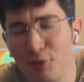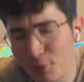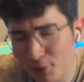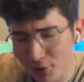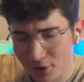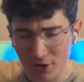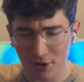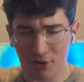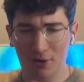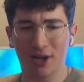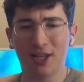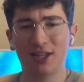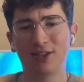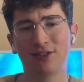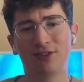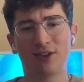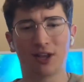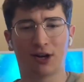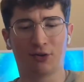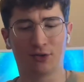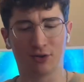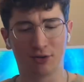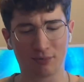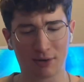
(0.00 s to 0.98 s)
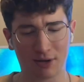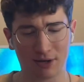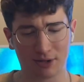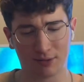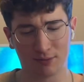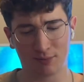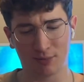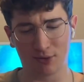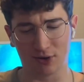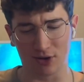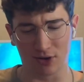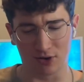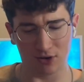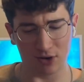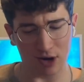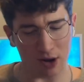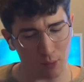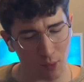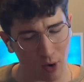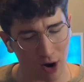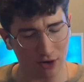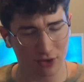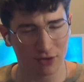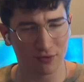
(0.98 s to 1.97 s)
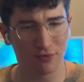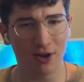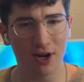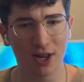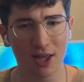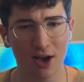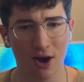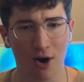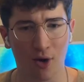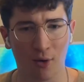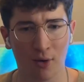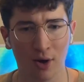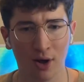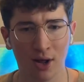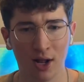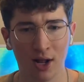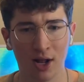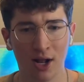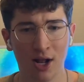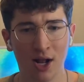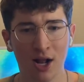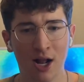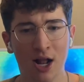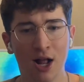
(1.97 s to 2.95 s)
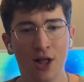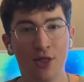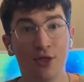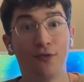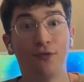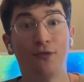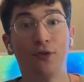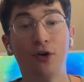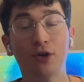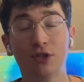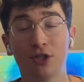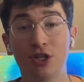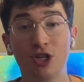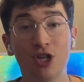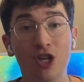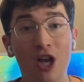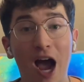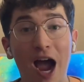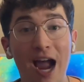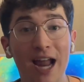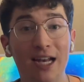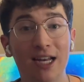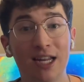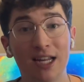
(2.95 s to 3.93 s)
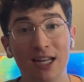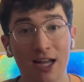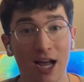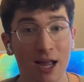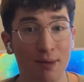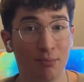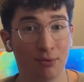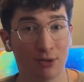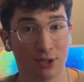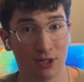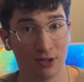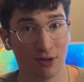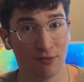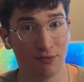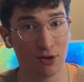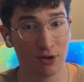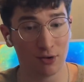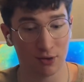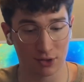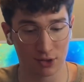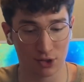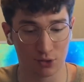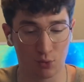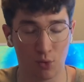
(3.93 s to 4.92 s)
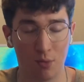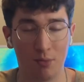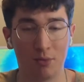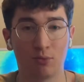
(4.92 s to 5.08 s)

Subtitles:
you know, I settle into my position. I watch the video. The first 99% of the video is this woman